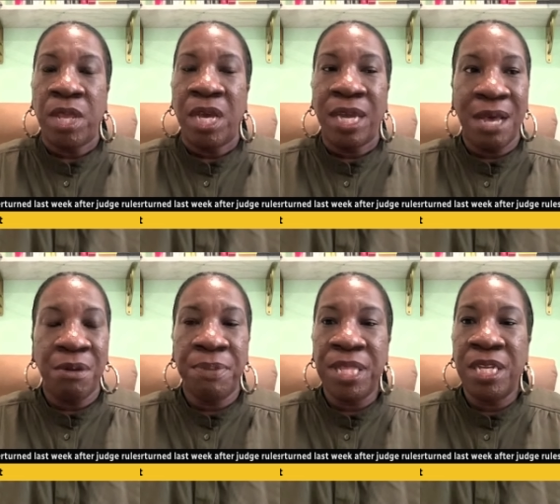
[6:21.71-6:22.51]

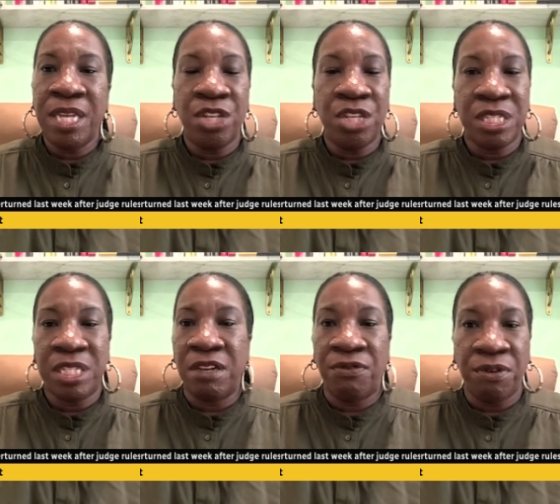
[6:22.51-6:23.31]
Accountability looks
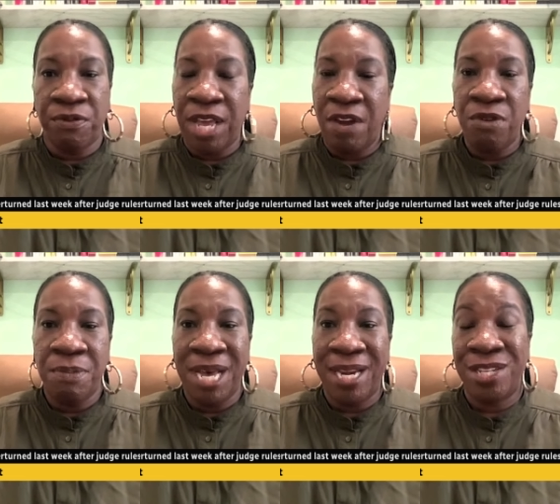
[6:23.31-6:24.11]
different for
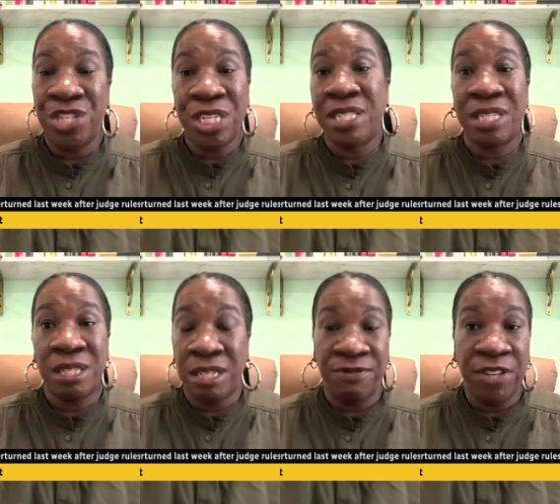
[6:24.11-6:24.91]
everybody. Justice
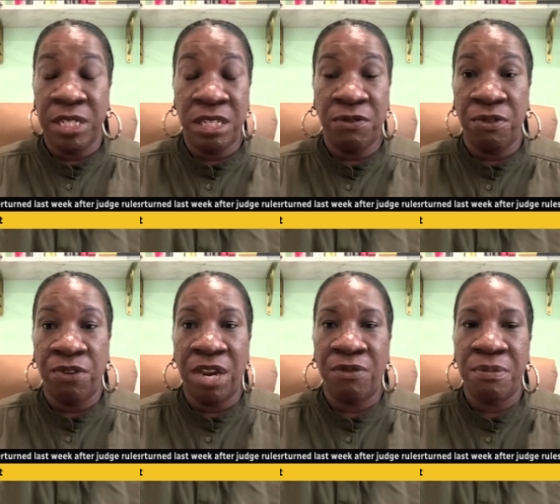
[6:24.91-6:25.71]
looks different
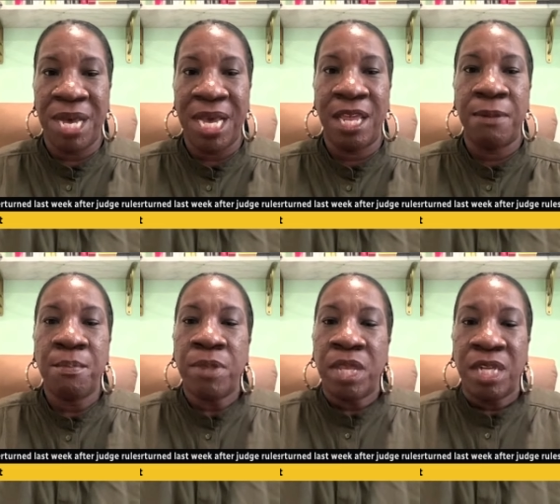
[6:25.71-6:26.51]
for everybody.
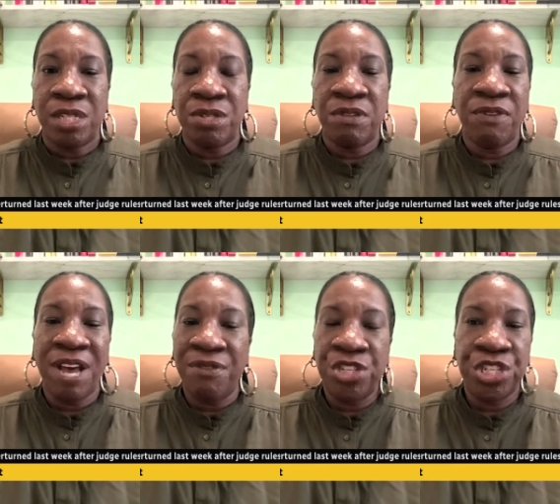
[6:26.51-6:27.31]
And so
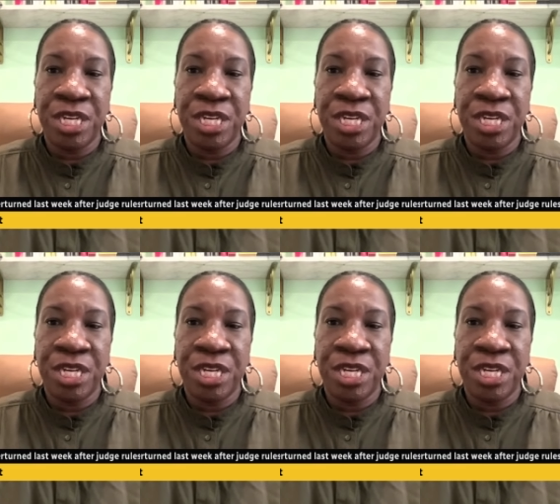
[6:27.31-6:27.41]
survivors should